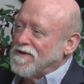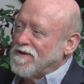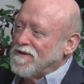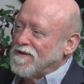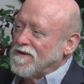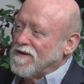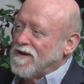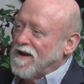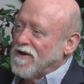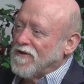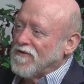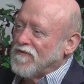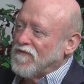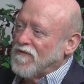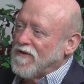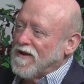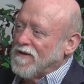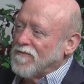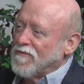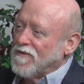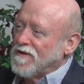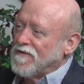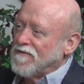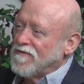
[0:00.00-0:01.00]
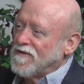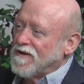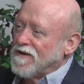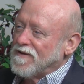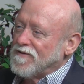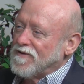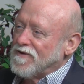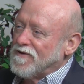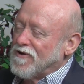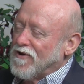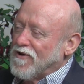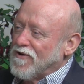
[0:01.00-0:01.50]
into God's family as sons
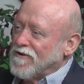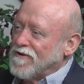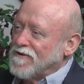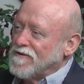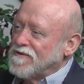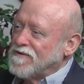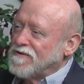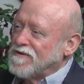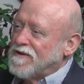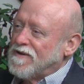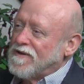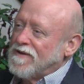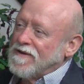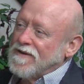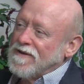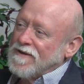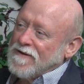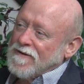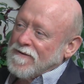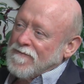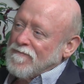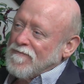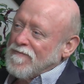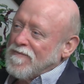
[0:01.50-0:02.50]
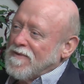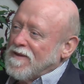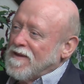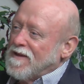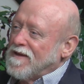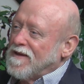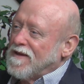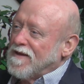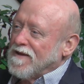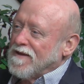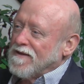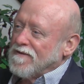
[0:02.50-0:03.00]
and daughters,
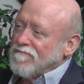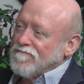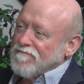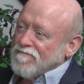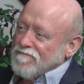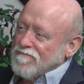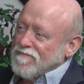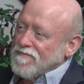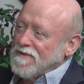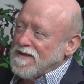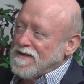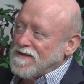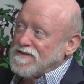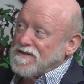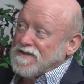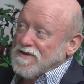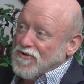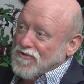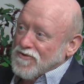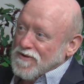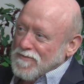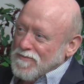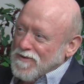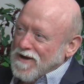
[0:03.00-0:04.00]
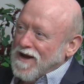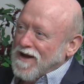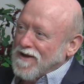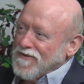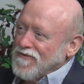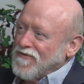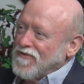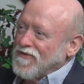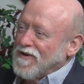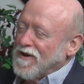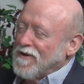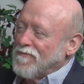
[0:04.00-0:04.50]
uh, He's the only
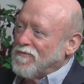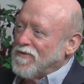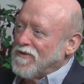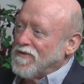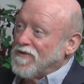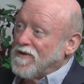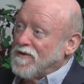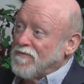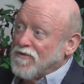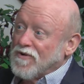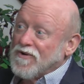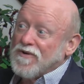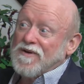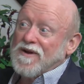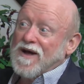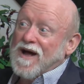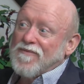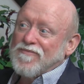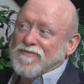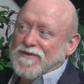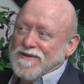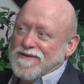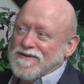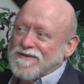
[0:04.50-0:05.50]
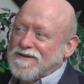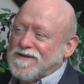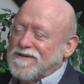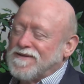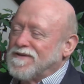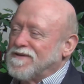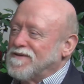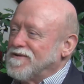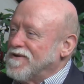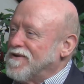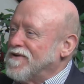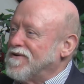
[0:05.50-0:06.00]
begotten Son, but then we're adopted
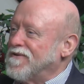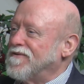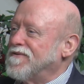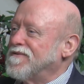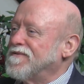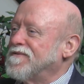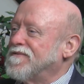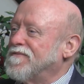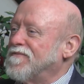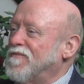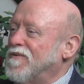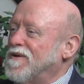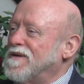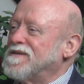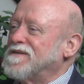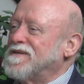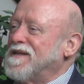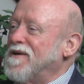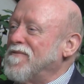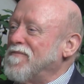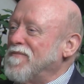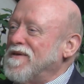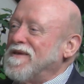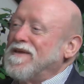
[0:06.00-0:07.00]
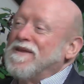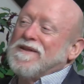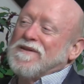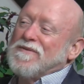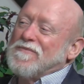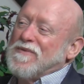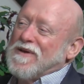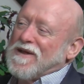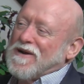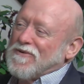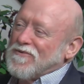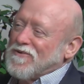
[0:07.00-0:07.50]
sons and daughters. What does that mean
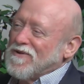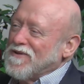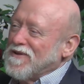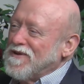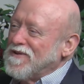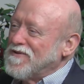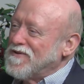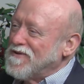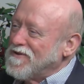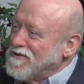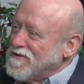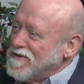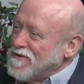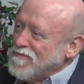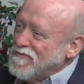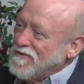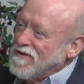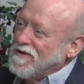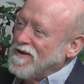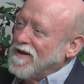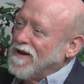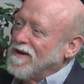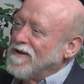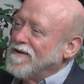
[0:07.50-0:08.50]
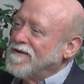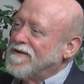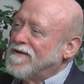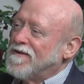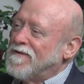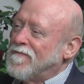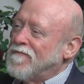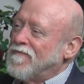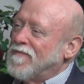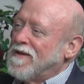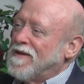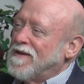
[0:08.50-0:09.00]
about our relationship to God?
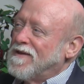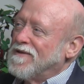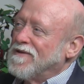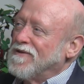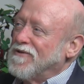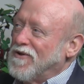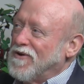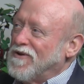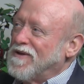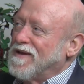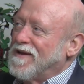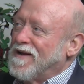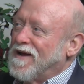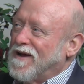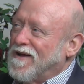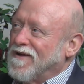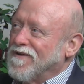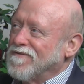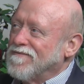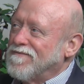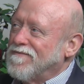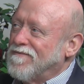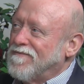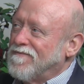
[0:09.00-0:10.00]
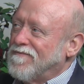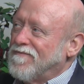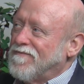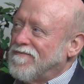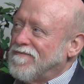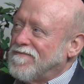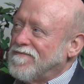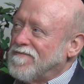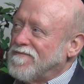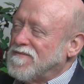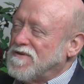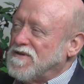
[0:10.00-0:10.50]
Look at how
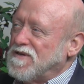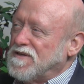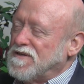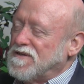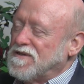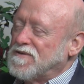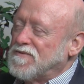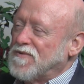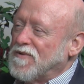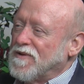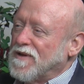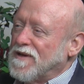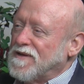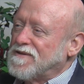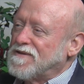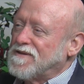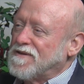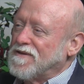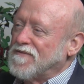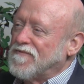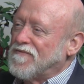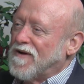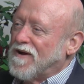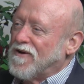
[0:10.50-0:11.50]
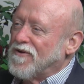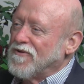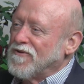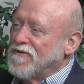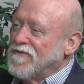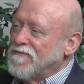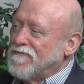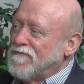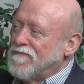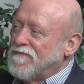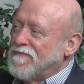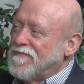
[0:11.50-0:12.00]
Jesus relates to the Father.
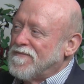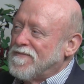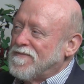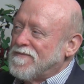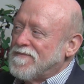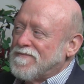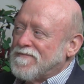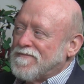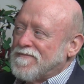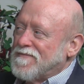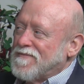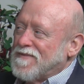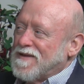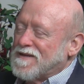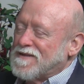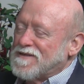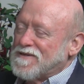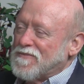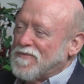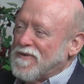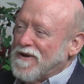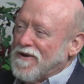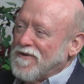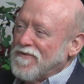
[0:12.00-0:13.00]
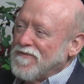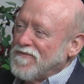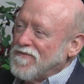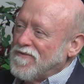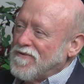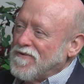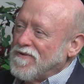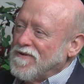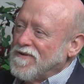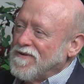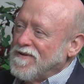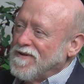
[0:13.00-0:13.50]
That's the pattern
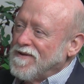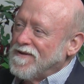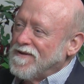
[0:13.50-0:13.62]
for us.